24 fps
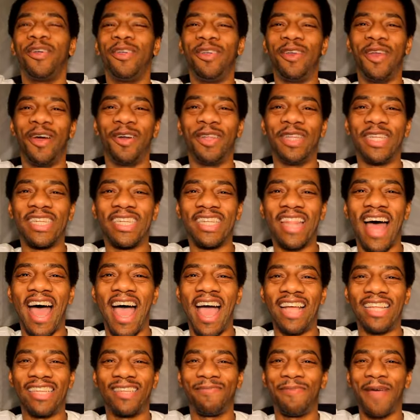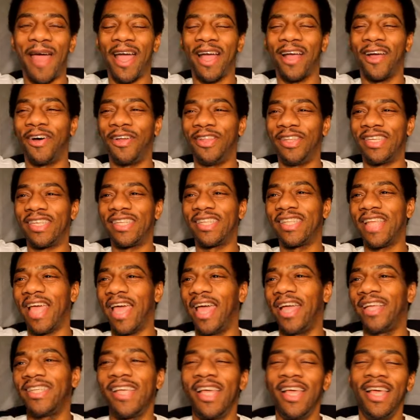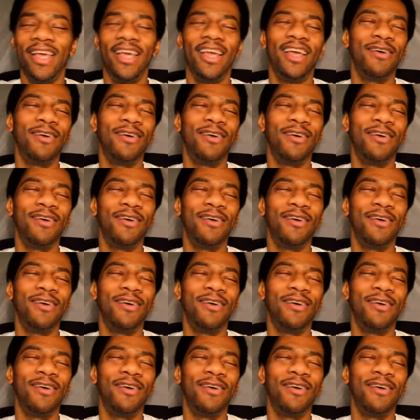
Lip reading: you know, the slides back on the stage.